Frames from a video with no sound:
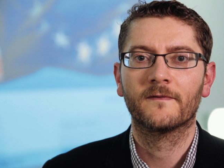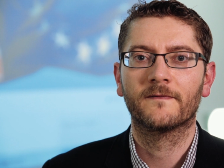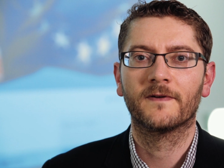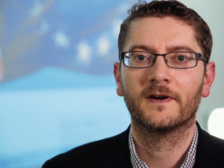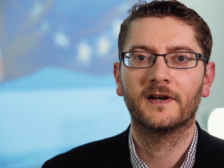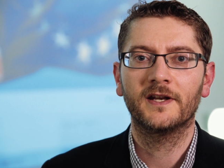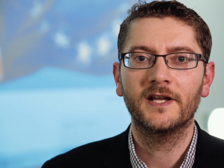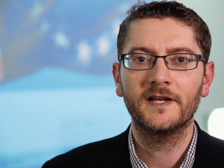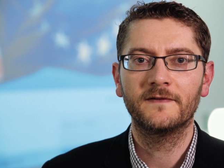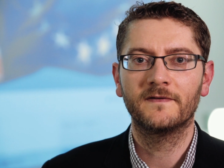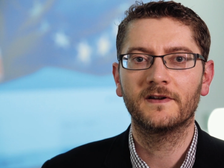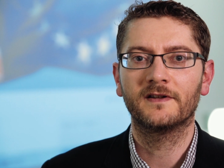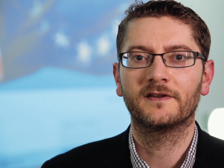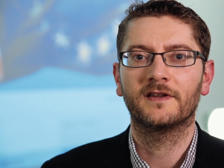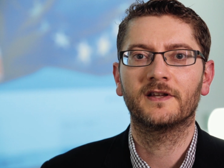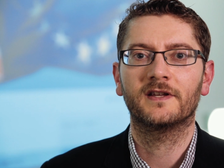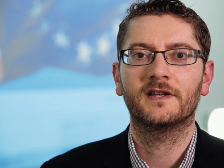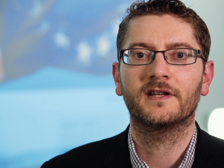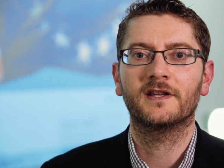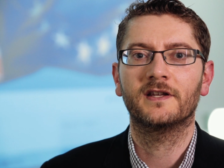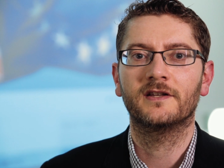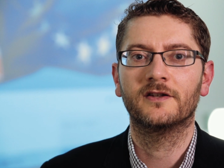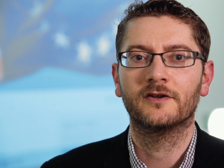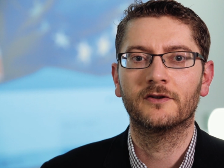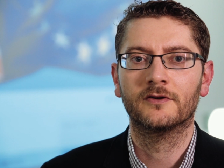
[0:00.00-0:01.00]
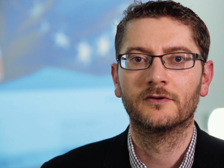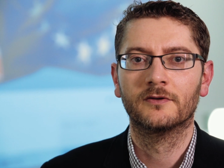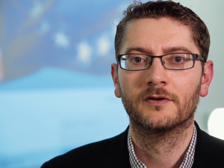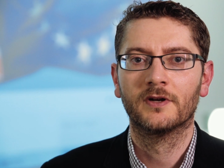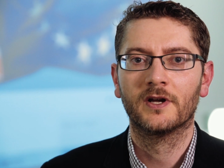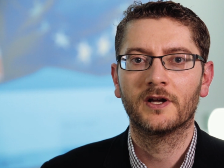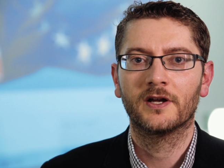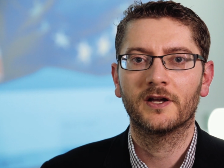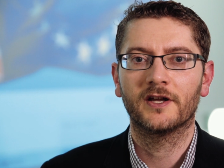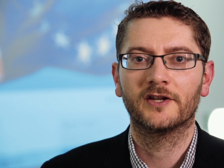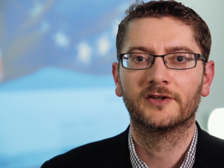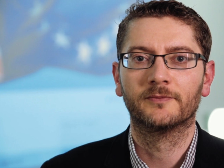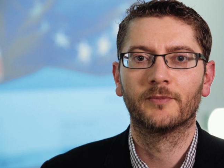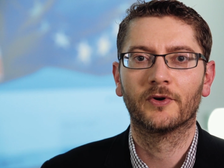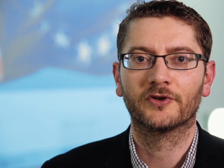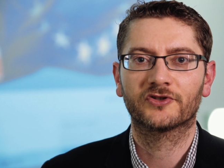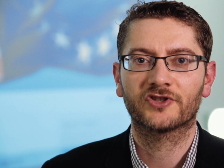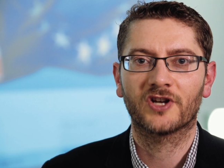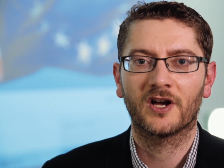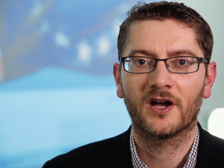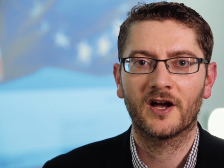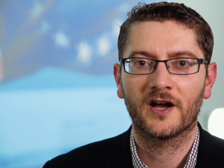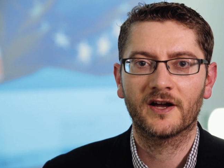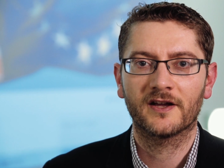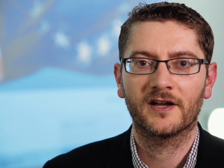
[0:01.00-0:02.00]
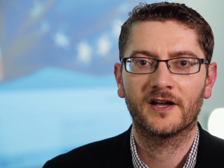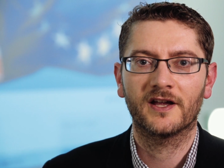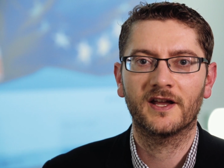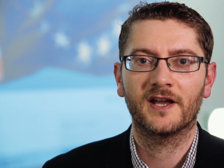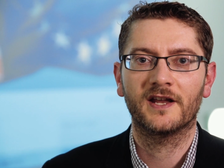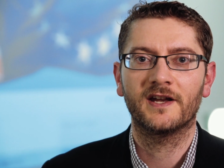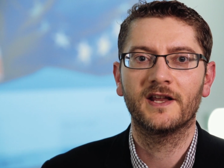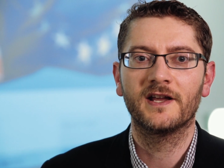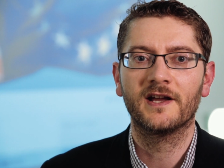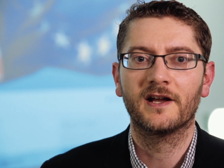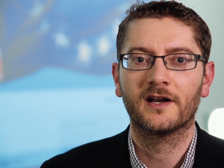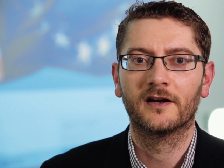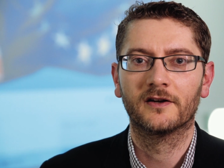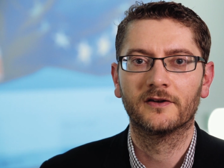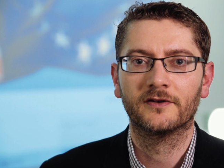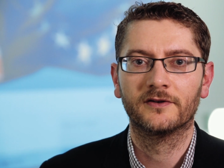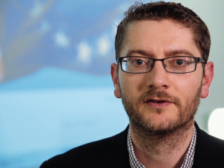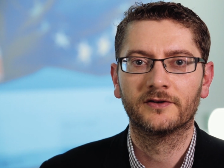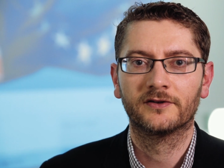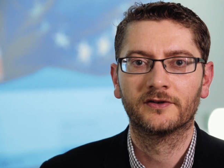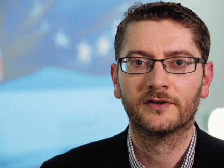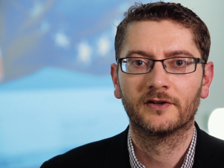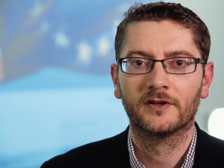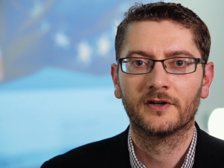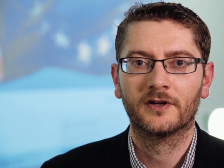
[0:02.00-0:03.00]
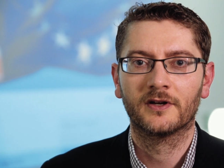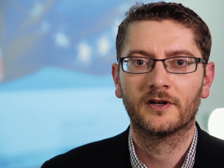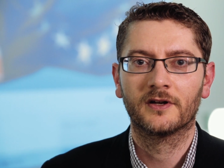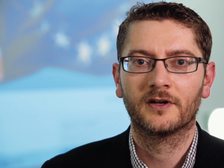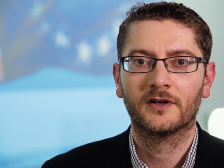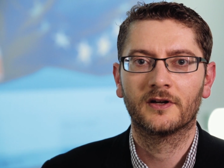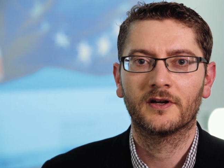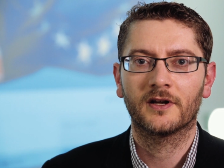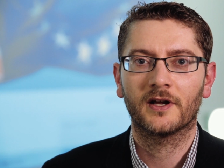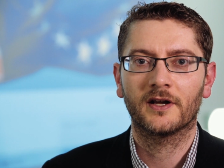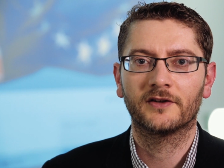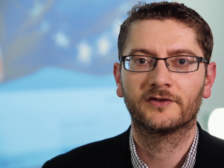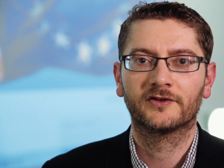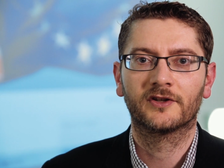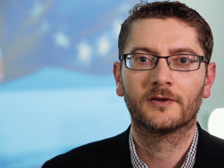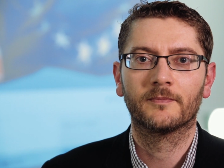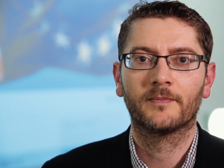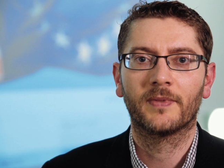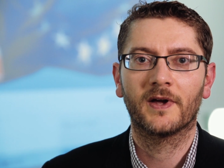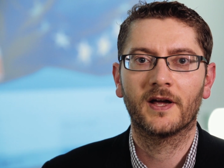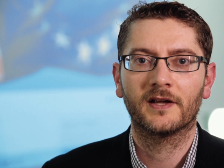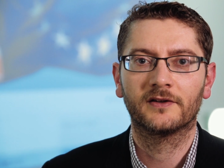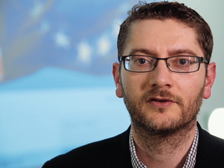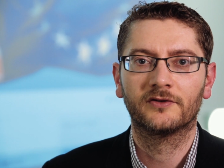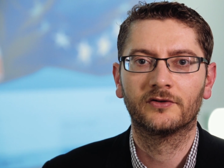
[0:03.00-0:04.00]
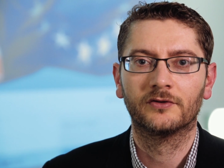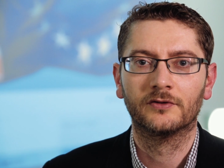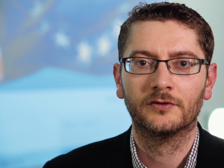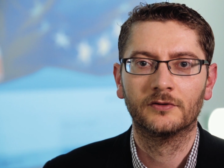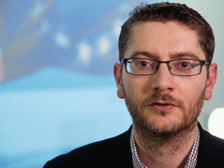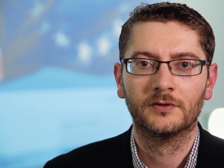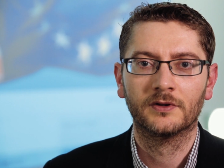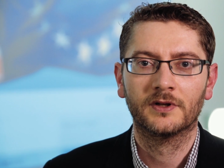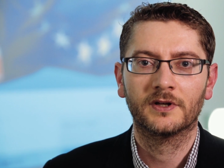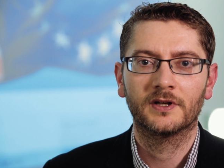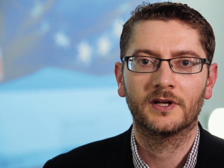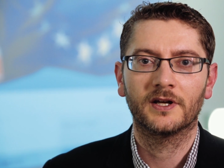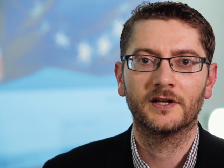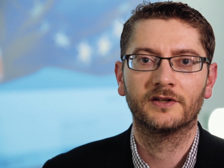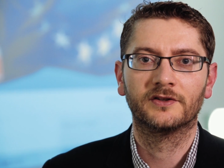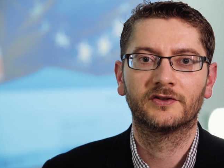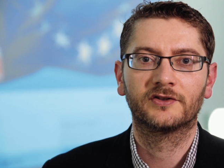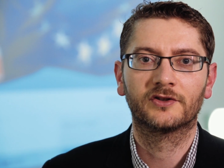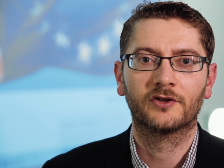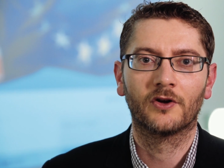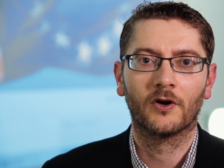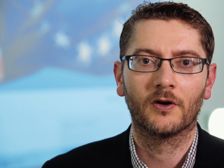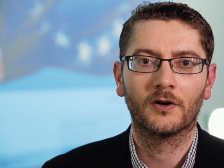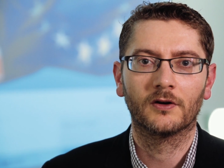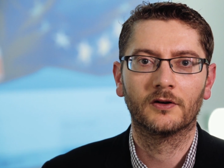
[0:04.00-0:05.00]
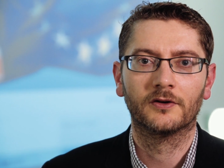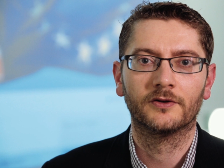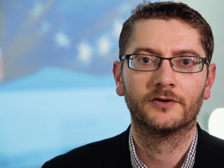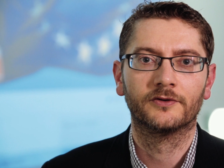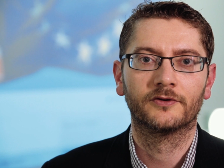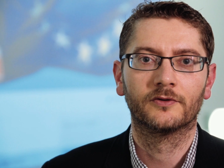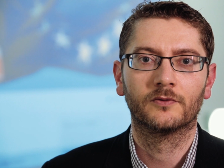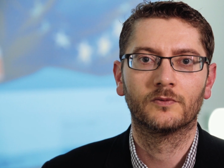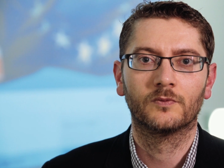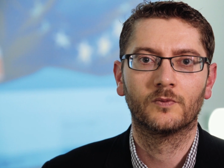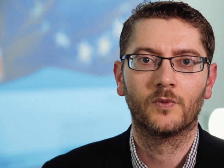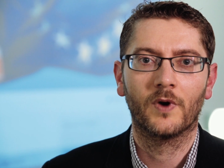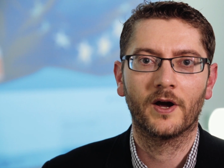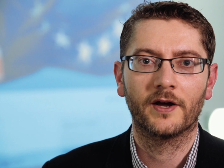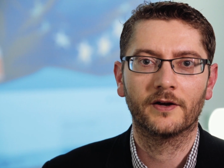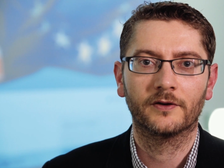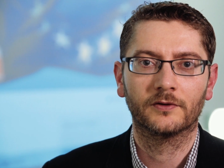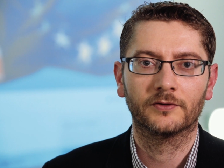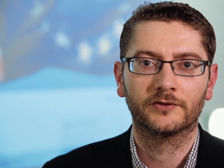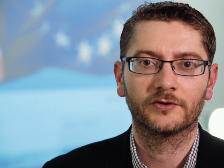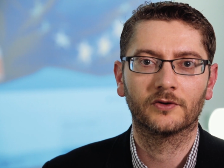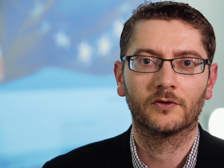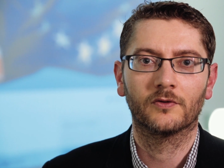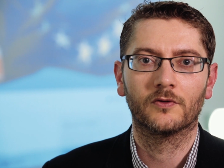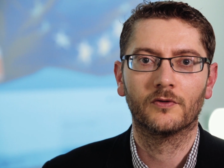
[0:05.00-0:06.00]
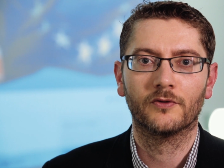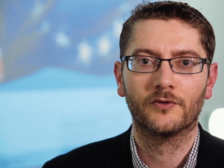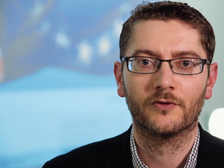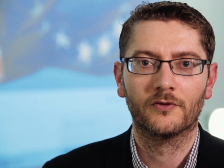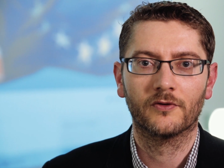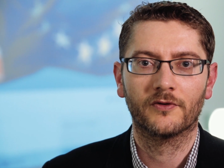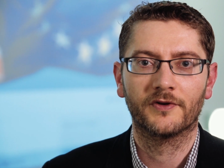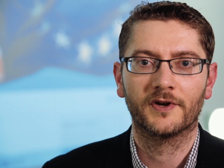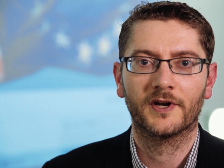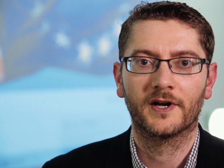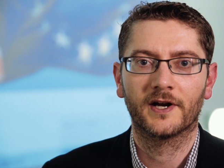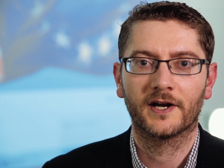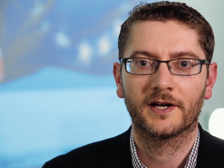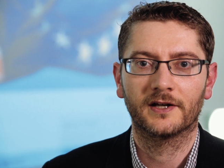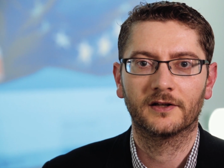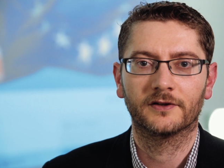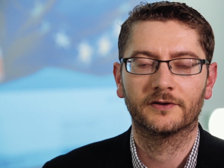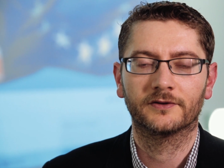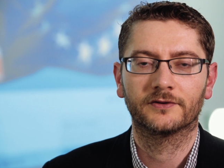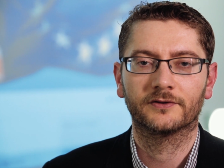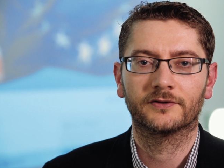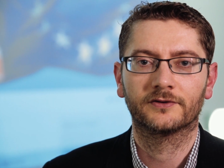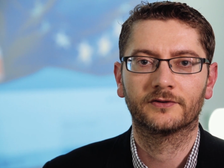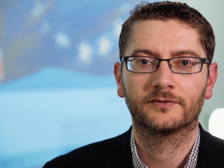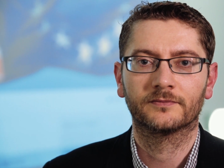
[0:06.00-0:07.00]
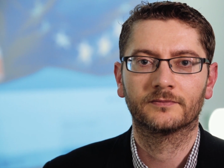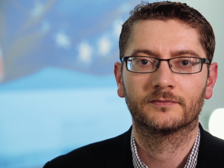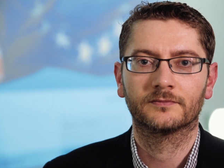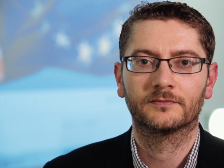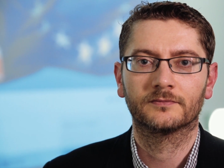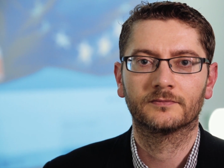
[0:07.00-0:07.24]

for leaving the EU is much higher in England as compared to in Scotland, Wales or Northern Ireland.